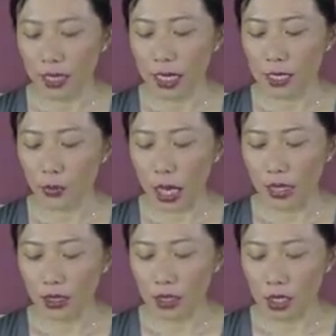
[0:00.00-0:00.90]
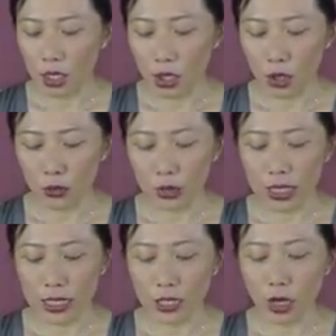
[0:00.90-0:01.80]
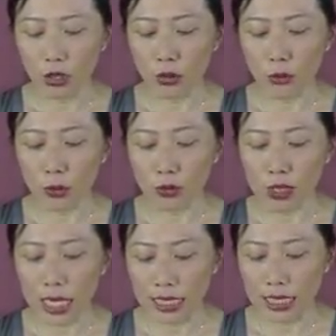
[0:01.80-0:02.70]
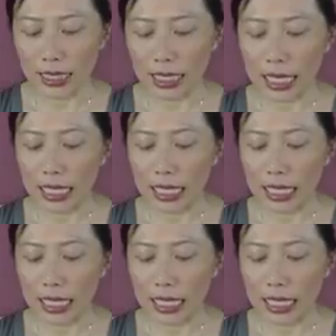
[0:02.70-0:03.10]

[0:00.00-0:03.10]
As well, her recent autoimmune testing